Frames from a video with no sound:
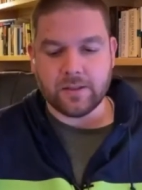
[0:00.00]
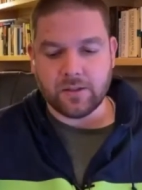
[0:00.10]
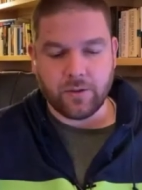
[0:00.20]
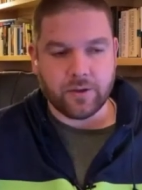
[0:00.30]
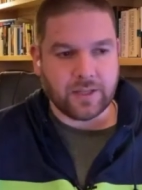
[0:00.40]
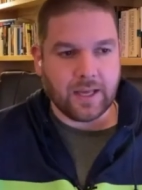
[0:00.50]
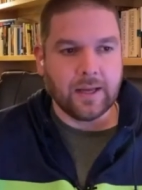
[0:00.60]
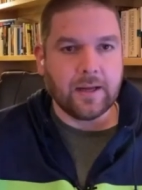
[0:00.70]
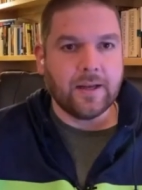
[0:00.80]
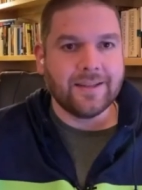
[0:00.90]
And so there's a
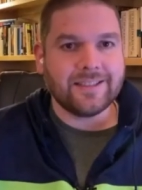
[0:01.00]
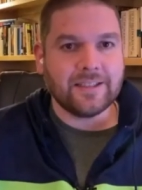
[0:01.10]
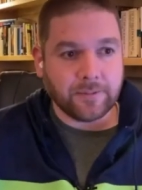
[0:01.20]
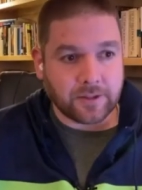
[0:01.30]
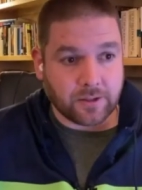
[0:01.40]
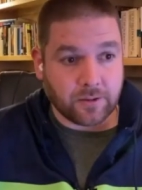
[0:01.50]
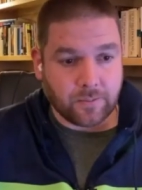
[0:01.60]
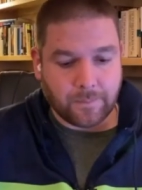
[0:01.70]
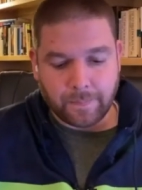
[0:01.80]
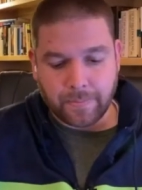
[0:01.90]
substitute.